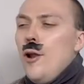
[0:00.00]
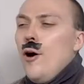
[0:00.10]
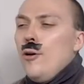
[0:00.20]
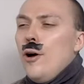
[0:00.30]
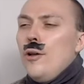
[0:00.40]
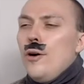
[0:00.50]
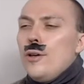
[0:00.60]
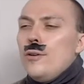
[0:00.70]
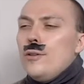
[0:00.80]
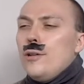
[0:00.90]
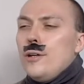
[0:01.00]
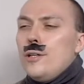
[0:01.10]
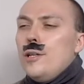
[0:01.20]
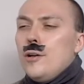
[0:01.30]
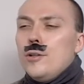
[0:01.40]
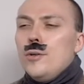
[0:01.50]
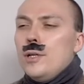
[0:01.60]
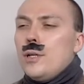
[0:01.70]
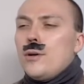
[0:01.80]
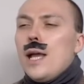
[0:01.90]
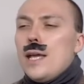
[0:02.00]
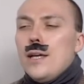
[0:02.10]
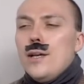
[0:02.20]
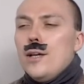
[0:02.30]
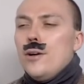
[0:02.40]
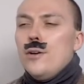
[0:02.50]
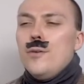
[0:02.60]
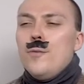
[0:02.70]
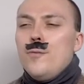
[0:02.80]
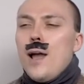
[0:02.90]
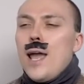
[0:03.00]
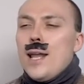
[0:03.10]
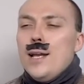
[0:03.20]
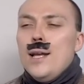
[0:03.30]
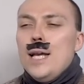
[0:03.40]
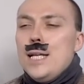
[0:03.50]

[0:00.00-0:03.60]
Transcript: No, no, no. You, you're, you're doing great. You're doing fine.